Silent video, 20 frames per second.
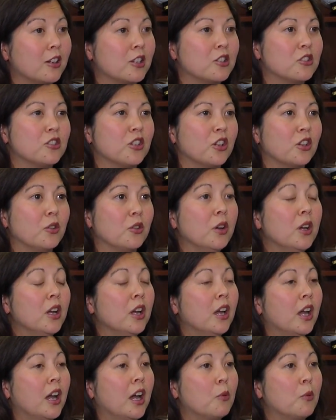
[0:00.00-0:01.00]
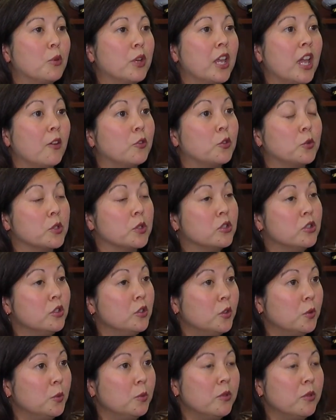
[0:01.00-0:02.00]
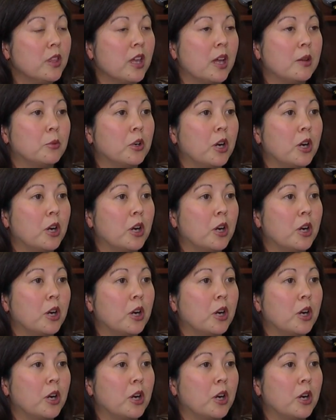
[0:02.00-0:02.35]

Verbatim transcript: And so um, we have to assume that